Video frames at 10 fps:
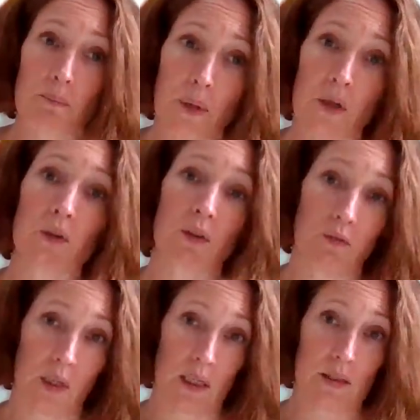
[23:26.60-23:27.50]
Both of
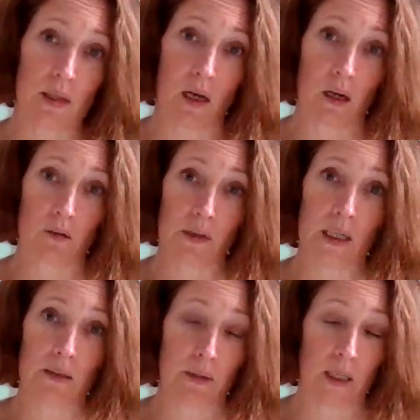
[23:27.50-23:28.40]
these are
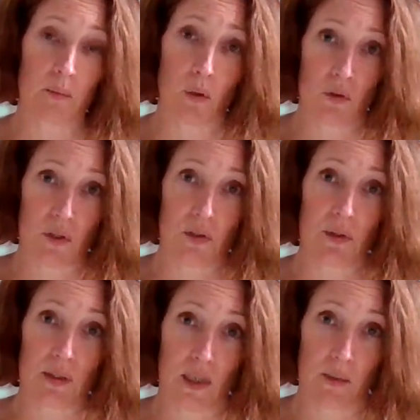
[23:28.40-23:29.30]
really, really important to
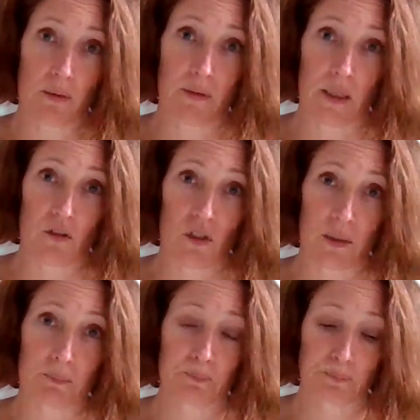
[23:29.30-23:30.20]
suicide
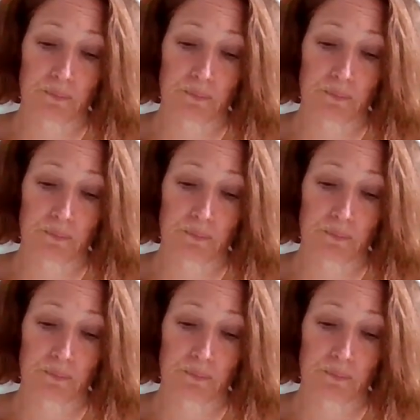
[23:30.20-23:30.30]
prevention.